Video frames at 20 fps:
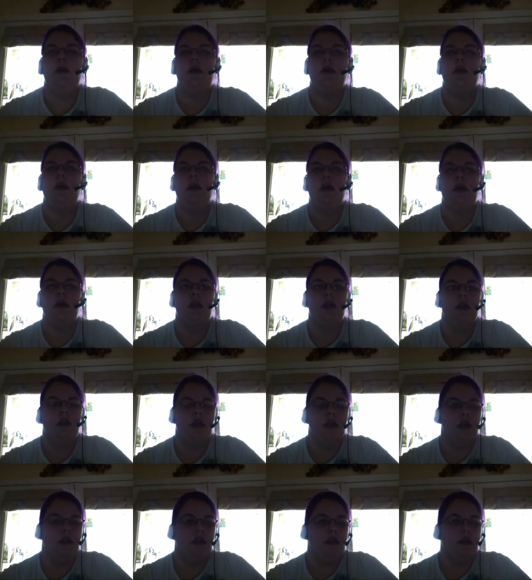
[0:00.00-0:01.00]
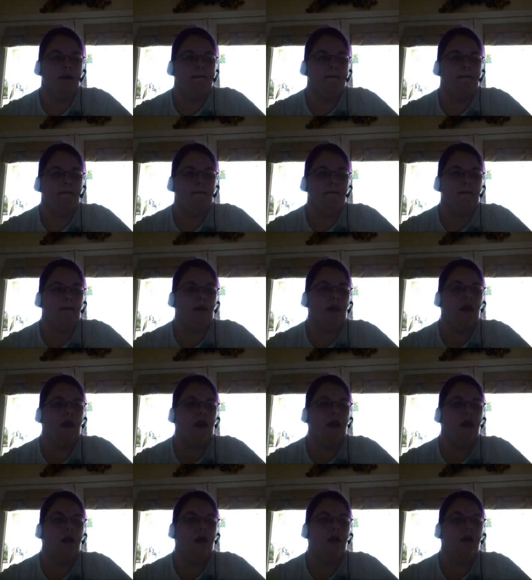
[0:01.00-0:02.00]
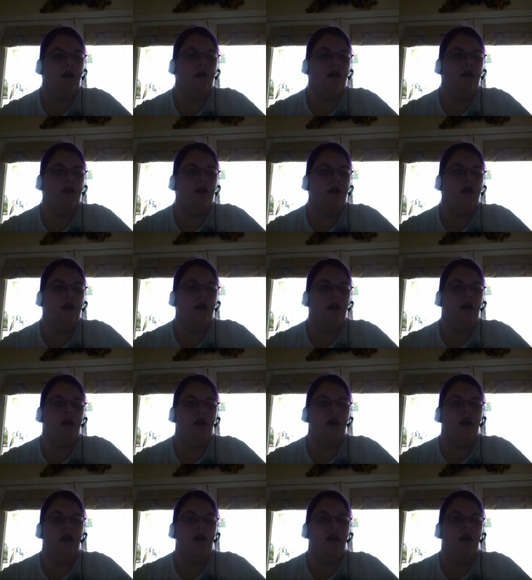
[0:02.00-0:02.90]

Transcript: (silence)